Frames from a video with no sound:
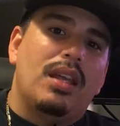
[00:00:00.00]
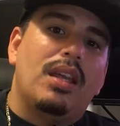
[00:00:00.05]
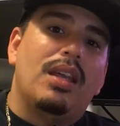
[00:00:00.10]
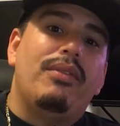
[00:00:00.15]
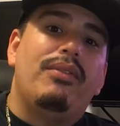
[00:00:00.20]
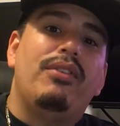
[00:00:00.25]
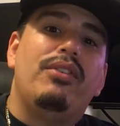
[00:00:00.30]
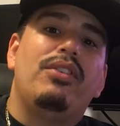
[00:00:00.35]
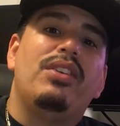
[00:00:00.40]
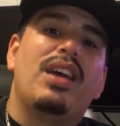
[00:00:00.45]

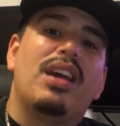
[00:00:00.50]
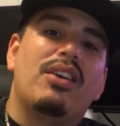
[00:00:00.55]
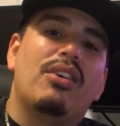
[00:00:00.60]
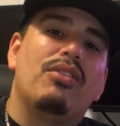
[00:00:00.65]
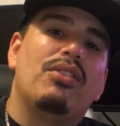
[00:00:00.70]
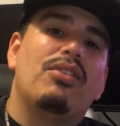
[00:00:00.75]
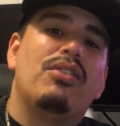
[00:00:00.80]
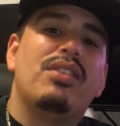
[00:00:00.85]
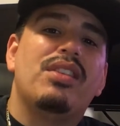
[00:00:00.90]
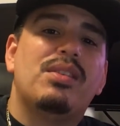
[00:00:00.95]
If you do not
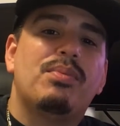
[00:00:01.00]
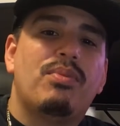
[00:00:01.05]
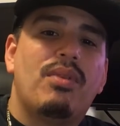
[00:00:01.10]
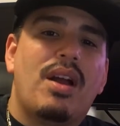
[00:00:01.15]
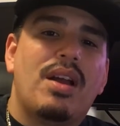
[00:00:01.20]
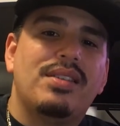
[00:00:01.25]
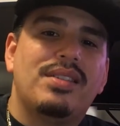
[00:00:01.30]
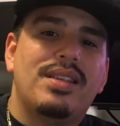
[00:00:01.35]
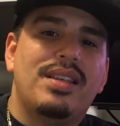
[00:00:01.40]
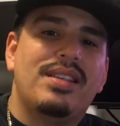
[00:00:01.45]
go through this
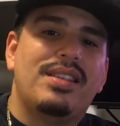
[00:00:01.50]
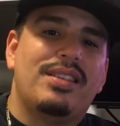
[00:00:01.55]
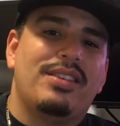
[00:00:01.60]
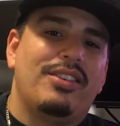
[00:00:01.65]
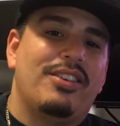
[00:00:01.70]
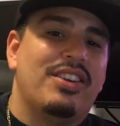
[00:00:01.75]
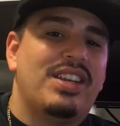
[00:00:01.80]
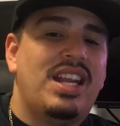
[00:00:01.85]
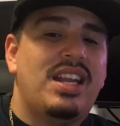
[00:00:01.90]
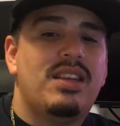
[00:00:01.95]
process,
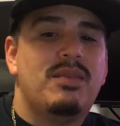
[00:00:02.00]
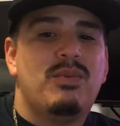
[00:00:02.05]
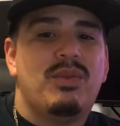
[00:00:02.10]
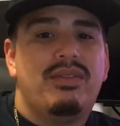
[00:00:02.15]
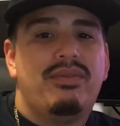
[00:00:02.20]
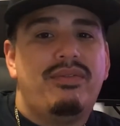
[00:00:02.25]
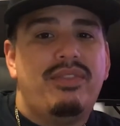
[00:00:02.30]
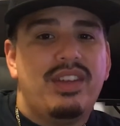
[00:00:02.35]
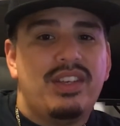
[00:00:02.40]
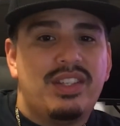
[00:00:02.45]
you're gonna end up
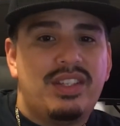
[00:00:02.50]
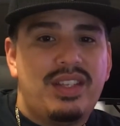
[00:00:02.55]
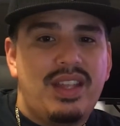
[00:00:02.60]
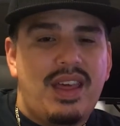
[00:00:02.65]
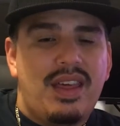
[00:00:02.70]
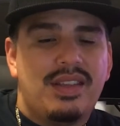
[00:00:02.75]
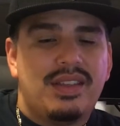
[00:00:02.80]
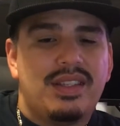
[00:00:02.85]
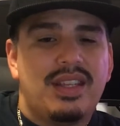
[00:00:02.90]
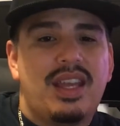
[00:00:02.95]
with fish
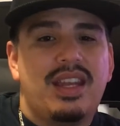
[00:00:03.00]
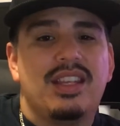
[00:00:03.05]
deaths